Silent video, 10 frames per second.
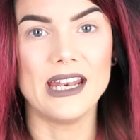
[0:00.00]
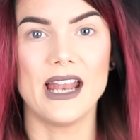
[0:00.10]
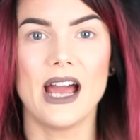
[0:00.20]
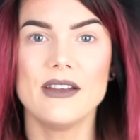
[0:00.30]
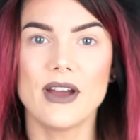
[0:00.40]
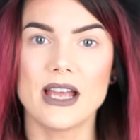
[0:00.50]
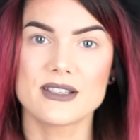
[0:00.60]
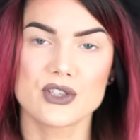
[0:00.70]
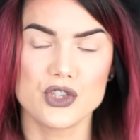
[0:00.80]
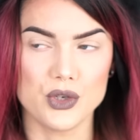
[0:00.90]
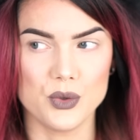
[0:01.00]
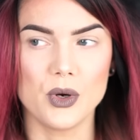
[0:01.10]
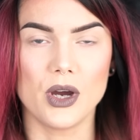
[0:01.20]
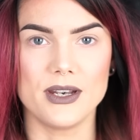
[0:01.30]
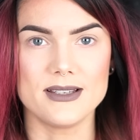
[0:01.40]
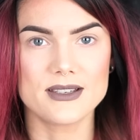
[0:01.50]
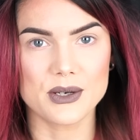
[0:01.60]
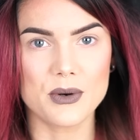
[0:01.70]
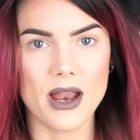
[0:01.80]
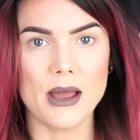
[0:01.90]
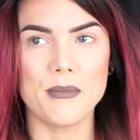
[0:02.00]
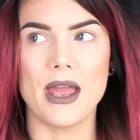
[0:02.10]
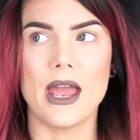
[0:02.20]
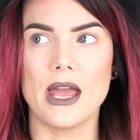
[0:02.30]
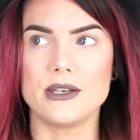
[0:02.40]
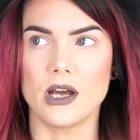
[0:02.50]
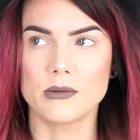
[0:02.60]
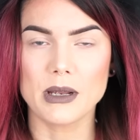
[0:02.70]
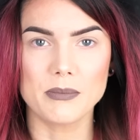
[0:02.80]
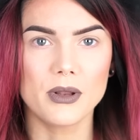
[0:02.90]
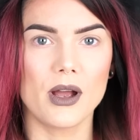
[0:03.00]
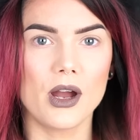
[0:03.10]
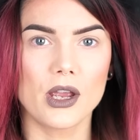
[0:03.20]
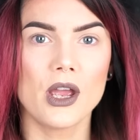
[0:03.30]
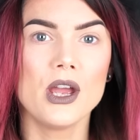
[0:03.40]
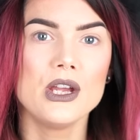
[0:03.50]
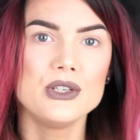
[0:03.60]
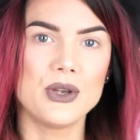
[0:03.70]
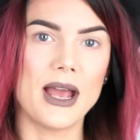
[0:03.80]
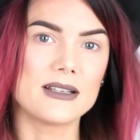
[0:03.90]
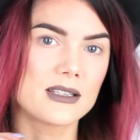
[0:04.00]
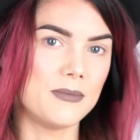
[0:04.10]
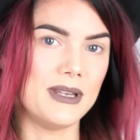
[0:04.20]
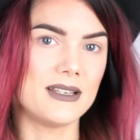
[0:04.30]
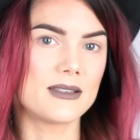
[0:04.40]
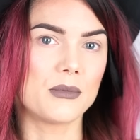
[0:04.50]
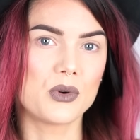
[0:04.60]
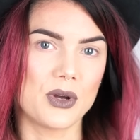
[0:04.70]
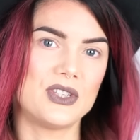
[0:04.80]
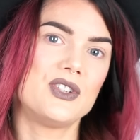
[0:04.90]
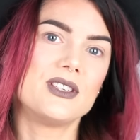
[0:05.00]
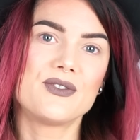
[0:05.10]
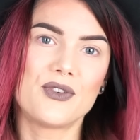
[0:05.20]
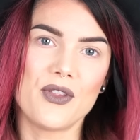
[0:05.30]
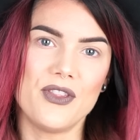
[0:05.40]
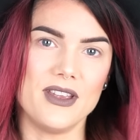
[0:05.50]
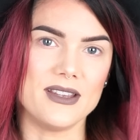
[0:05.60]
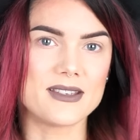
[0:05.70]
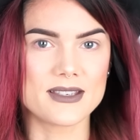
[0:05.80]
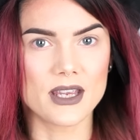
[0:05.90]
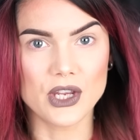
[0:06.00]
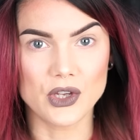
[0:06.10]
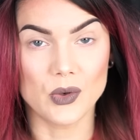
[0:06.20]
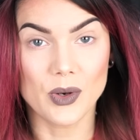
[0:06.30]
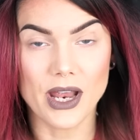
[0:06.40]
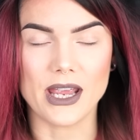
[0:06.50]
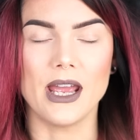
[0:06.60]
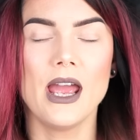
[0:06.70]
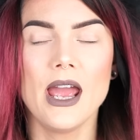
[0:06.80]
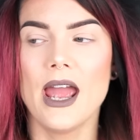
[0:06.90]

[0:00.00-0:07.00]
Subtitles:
and I've asked you on Instagram and on my blog to ask me some questions for this Q&A.